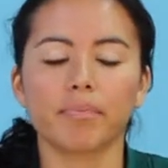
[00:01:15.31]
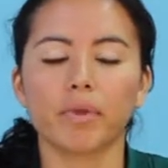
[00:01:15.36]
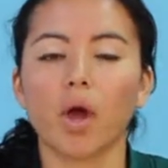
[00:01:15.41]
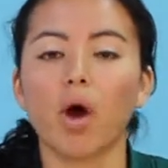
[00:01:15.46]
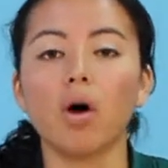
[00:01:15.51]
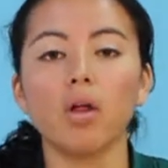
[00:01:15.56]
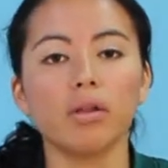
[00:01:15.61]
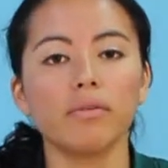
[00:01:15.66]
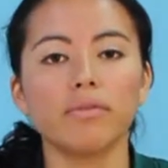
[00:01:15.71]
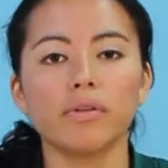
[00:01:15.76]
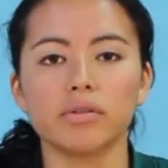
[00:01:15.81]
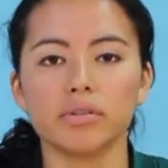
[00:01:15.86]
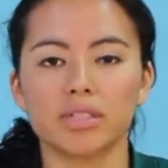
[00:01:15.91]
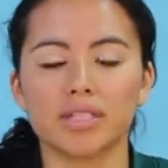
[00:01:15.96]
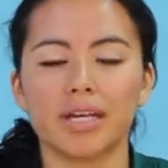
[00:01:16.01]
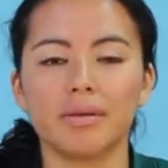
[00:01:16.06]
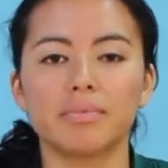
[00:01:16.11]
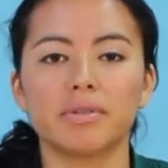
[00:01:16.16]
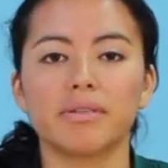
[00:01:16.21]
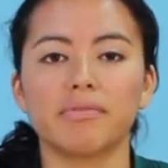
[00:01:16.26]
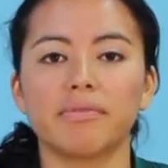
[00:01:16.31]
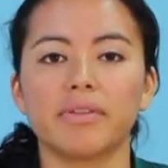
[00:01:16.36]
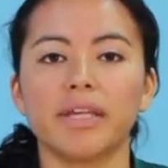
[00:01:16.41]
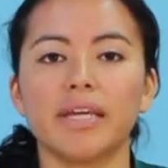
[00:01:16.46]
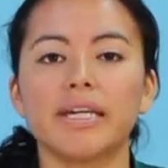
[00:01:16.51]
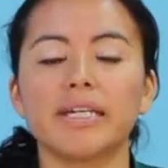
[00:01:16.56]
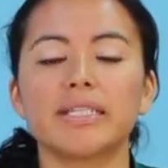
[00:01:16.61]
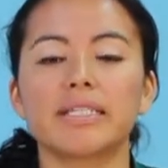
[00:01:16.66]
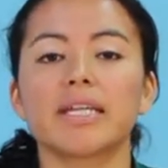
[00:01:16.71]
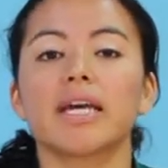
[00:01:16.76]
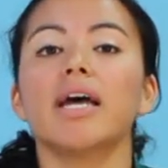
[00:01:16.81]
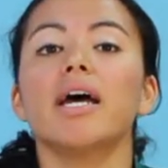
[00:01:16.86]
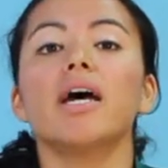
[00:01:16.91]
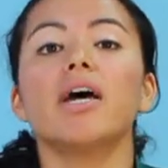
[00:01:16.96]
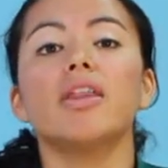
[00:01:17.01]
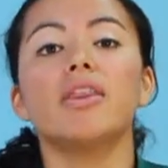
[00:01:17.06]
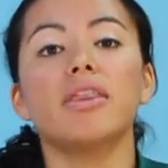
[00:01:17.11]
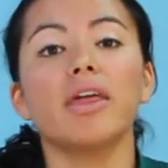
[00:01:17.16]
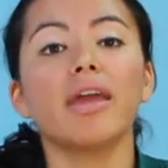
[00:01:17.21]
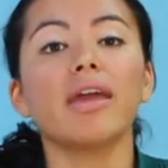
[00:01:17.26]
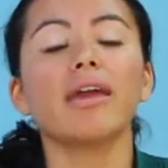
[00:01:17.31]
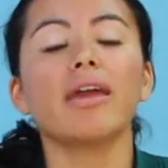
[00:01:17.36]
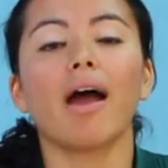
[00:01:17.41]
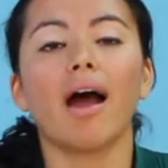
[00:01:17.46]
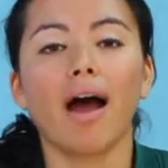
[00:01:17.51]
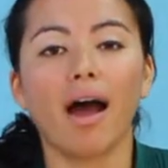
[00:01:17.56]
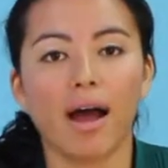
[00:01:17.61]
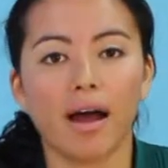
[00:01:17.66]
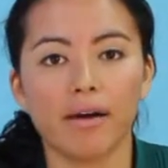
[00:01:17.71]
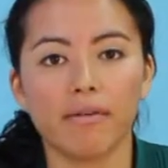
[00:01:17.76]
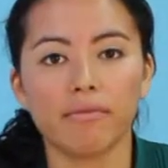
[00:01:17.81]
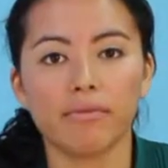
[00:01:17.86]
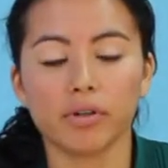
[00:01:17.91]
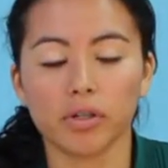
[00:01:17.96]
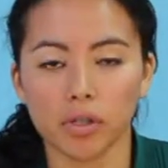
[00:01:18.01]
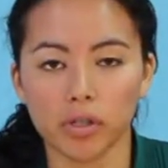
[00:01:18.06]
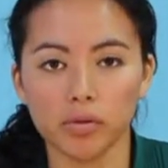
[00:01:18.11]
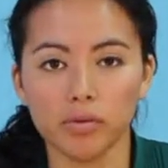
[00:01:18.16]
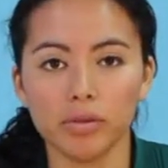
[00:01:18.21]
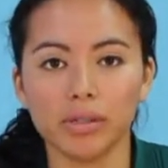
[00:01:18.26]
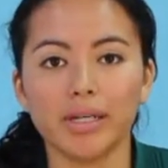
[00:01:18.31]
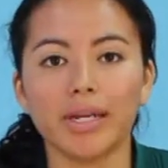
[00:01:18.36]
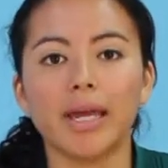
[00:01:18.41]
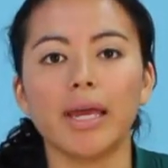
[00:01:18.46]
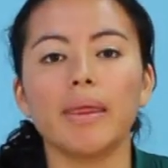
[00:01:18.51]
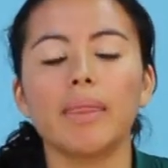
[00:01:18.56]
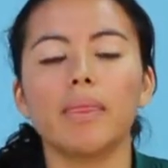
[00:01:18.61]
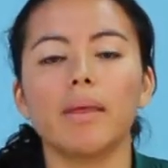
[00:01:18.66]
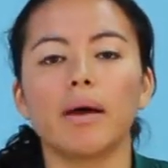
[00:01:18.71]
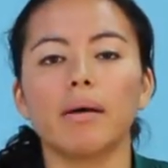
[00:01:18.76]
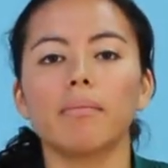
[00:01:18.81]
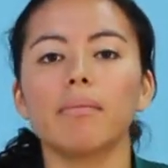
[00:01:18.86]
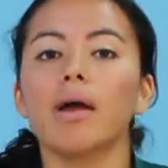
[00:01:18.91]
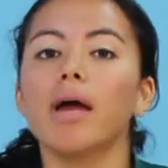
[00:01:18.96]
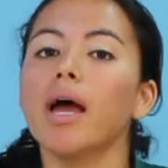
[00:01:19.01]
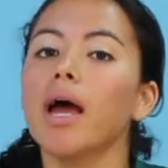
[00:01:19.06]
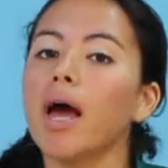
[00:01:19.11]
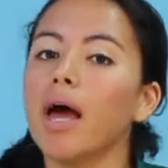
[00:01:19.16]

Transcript: all of those types of things, they have gluten in them.